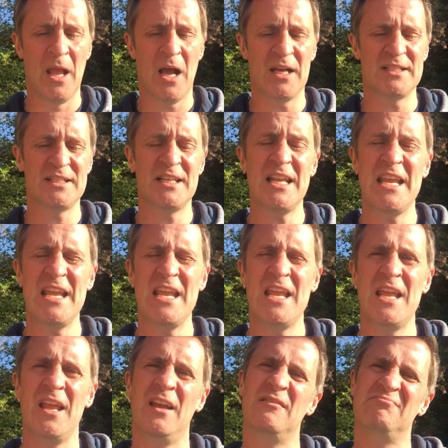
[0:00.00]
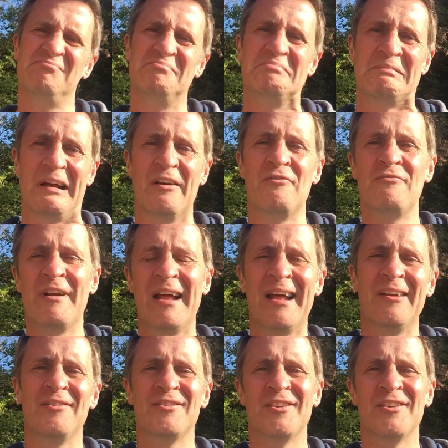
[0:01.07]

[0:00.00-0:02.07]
I see around